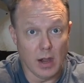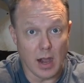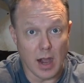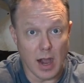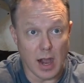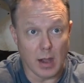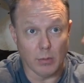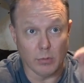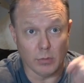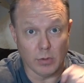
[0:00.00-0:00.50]

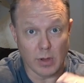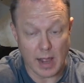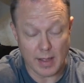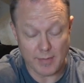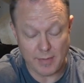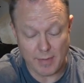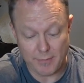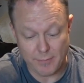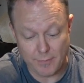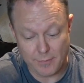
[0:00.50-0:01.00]
I will have
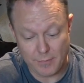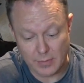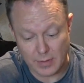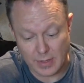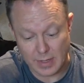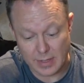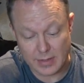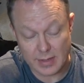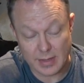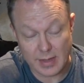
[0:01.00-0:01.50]
a
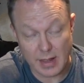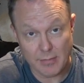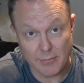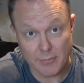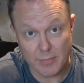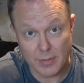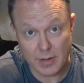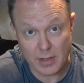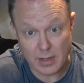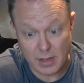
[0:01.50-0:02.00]
link to that
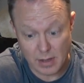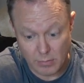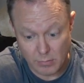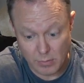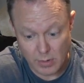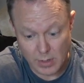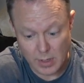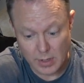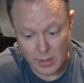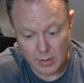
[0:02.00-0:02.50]
video
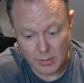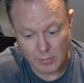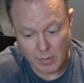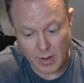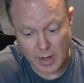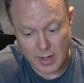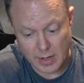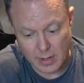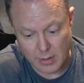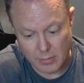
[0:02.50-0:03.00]

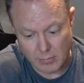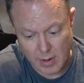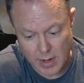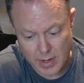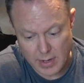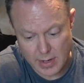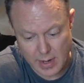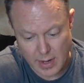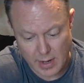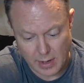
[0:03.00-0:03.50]
right here,
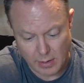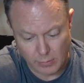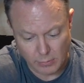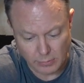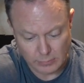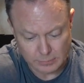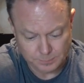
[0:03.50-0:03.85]
right now.